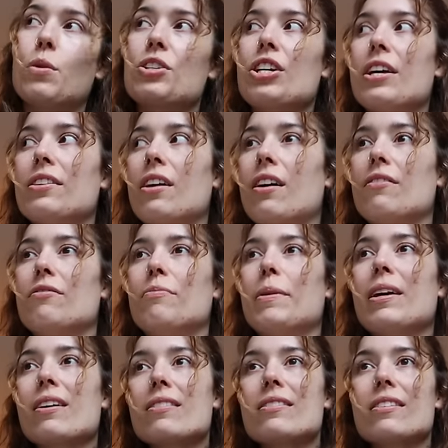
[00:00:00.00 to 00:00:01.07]
which I love
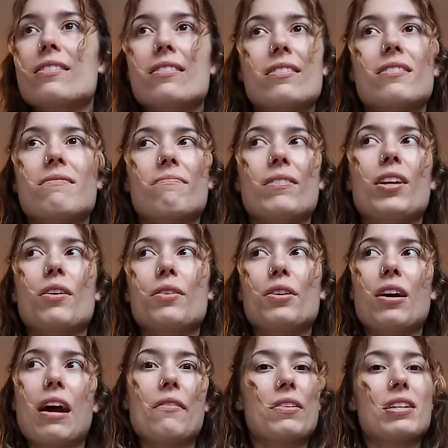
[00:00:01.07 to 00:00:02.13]
because it's, you know, you're
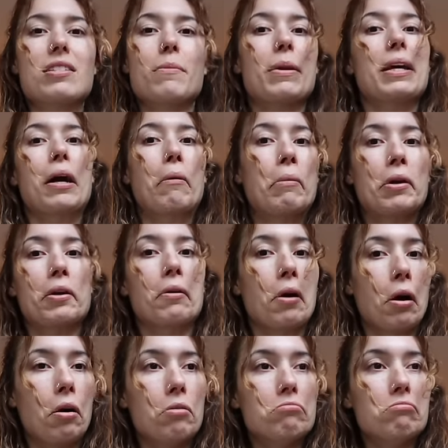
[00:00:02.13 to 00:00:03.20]
having somebody come into your
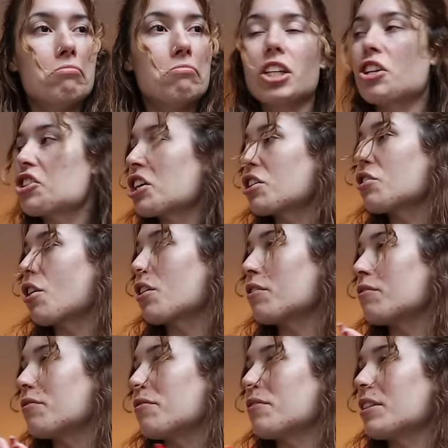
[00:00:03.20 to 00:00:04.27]
home, touching a lot
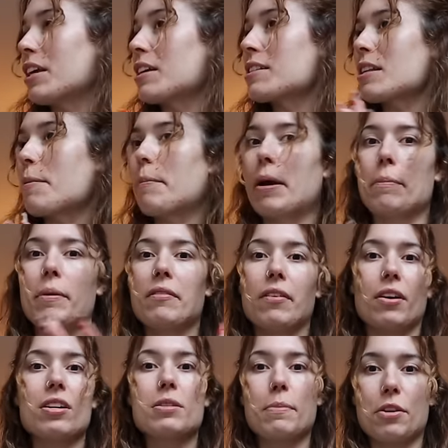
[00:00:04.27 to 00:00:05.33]
of things that might be
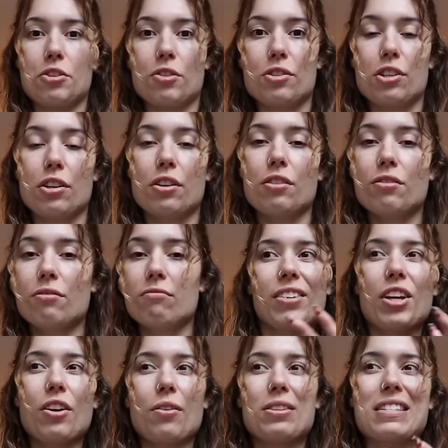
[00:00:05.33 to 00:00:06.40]
very special to you.
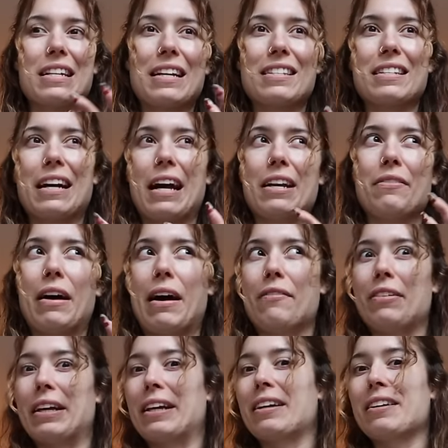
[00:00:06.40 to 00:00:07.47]
You know, it's nice to kind of have
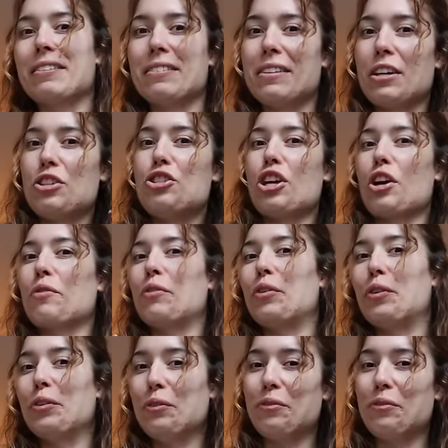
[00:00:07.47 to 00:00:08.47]
like a general